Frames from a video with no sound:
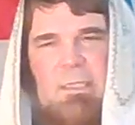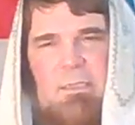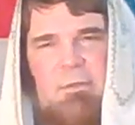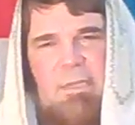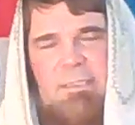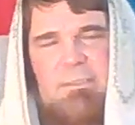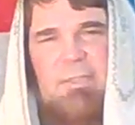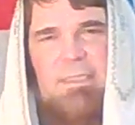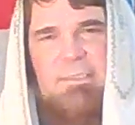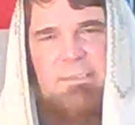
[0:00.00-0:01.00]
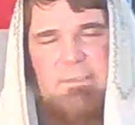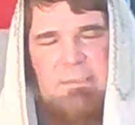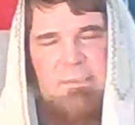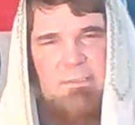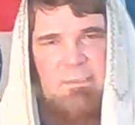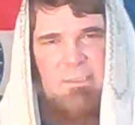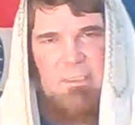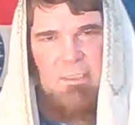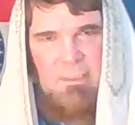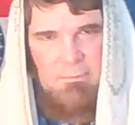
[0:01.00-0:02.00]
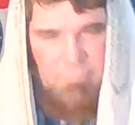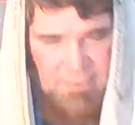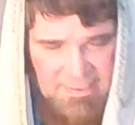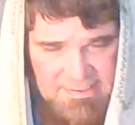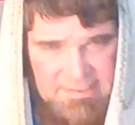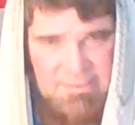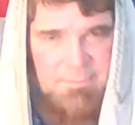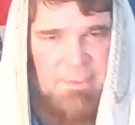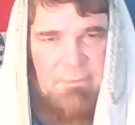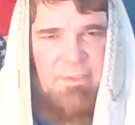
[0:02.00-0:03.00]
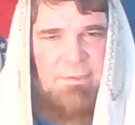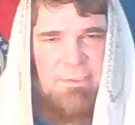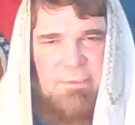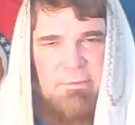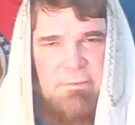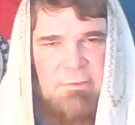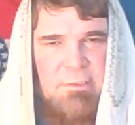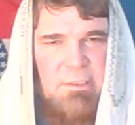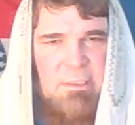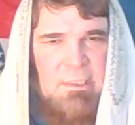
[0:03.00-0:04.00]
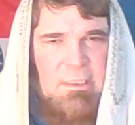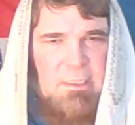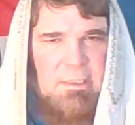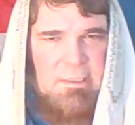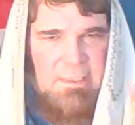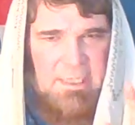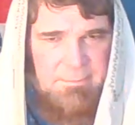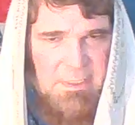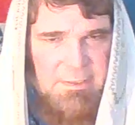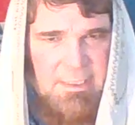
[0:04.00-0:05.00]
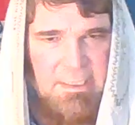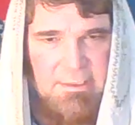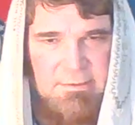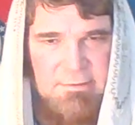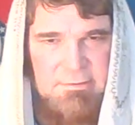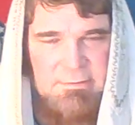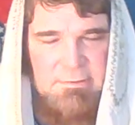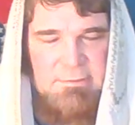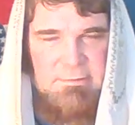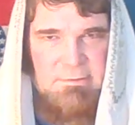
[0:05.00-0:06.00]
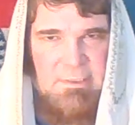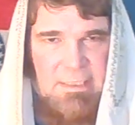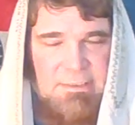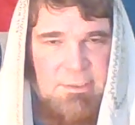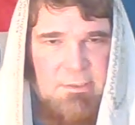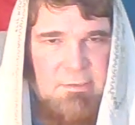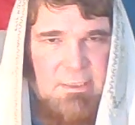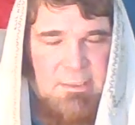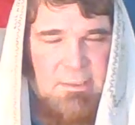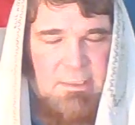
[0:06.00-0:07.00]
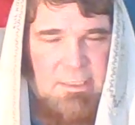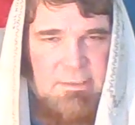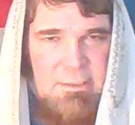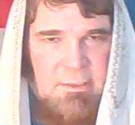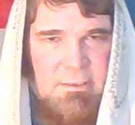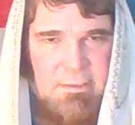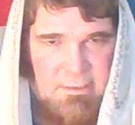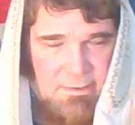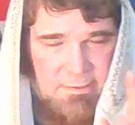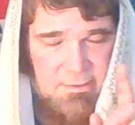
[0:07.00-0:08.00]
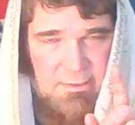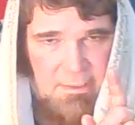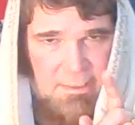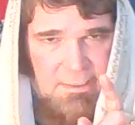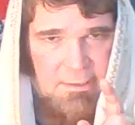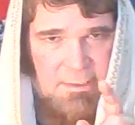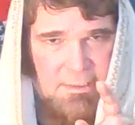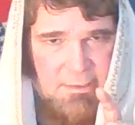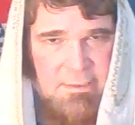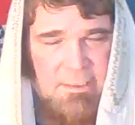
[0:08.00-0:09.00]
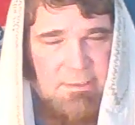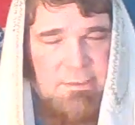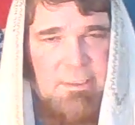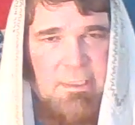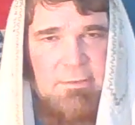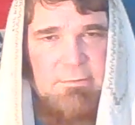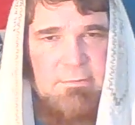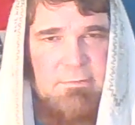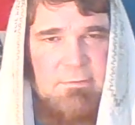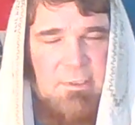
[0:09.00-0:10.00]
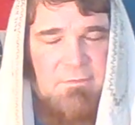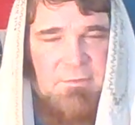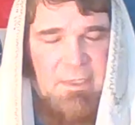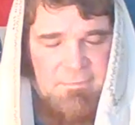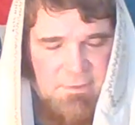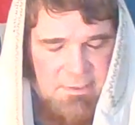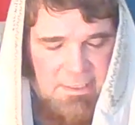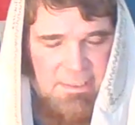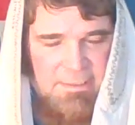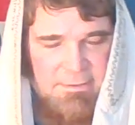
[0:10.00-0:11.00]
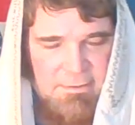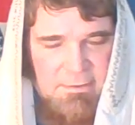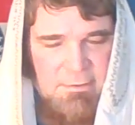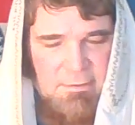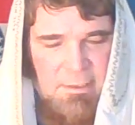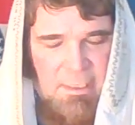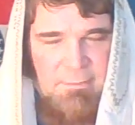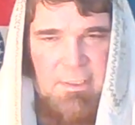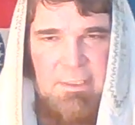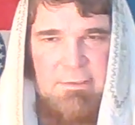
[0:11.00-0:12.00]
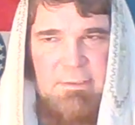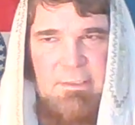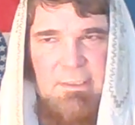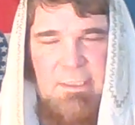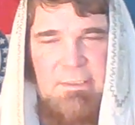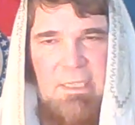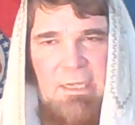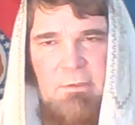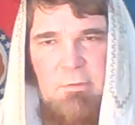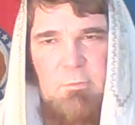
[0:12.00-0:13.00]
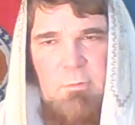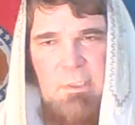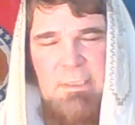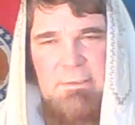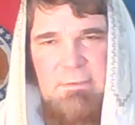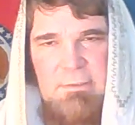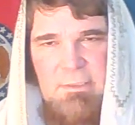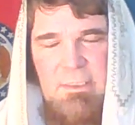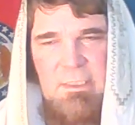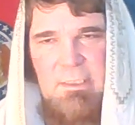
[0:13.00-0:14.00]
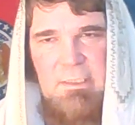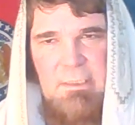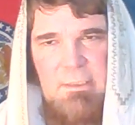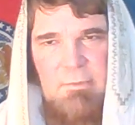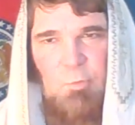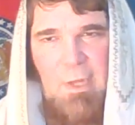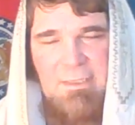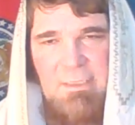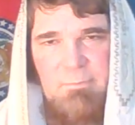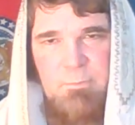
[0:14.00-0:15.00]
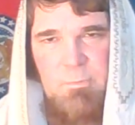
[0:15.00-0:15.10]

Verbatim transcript: Congratulations. Blessings be with you. Keep in there. Get your get this get get the touchdown of life today. Amen. Get that home run. When the